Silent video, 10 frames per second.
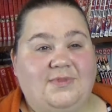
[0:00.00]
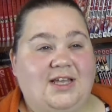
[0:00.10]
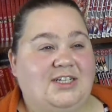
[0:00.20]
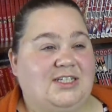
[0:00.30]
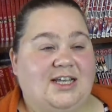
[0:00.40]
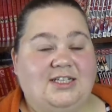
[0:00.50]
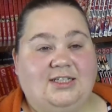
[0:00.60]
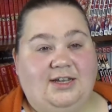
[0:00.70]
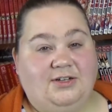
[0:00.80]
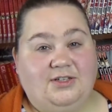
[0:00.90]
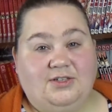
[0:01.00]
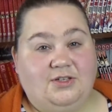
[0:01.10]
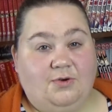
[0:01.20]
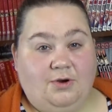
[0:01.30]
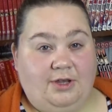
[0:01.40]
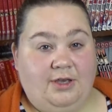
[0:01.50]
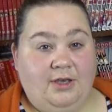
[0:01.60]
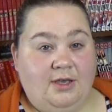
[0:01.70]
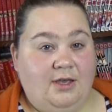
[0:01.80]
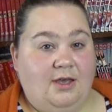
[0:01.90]
it just adds a layer to the story.
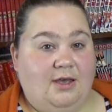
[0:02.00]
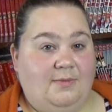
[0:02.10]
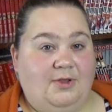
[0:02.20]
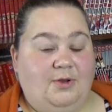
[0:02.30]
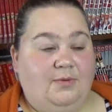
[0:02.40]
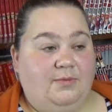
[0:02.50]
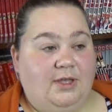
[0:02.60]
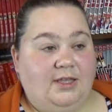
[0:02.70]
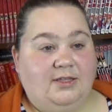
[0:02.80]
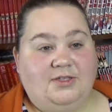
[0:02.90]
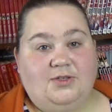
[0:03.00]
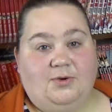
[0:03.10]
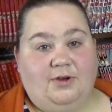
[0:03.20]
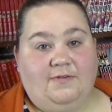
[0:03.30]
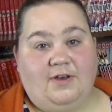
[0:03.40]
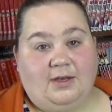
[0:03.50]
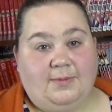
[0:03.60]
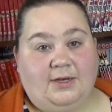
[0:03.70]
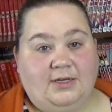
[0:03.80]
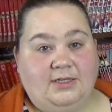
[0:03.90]
You know, the story of
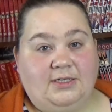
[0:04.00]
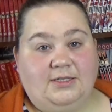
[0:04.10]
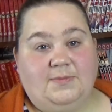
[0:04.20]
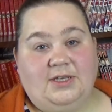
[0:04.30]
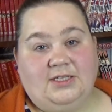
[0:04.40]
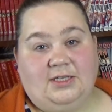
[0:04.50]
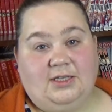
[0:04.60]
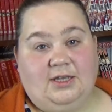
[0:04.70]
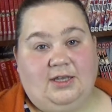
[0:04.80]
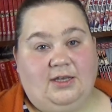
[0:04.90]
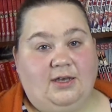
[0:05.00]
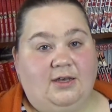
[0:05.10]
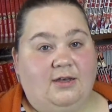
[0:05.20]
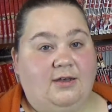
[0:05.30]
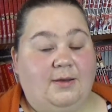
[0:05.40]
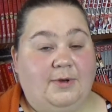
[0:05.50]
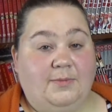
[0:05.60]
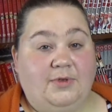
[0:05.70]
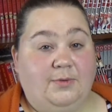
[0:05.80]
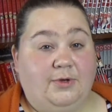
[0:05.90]
Vagabond is basically
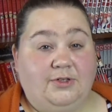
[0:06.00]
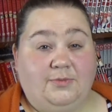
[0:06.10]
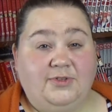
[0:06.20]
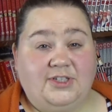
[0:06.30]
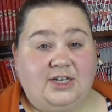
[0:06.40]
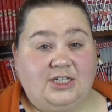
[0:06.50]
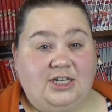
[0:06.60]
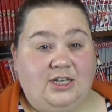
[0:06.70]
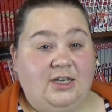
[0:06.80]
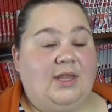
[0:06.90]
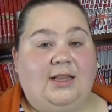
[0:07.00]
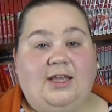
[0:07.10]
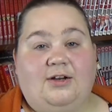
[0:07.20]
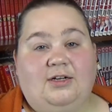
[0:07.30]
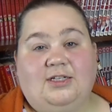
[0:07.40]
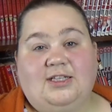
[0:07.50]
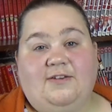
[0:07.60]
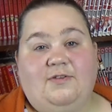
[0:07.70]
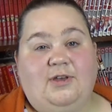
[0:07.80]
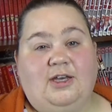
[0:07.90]
about Miyamoto Musashi, and later in his
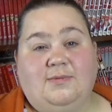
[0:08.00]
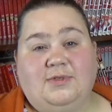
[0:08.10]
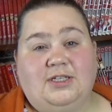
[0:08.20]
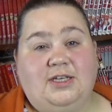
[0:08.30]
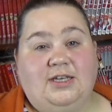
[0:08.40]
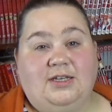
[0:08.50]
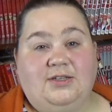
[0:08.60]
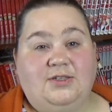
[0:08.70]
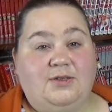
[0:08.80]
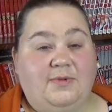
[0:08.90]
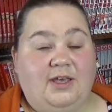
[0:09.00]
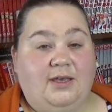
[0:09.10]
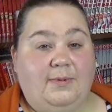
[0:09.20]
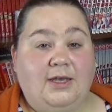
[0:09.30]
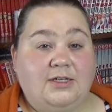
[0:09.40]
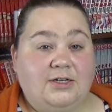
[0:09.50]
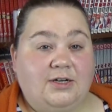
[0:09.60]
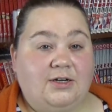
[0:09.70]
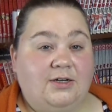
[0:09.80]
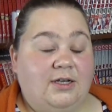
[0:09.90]
life he becomes a sumie
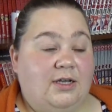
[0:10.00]
painter,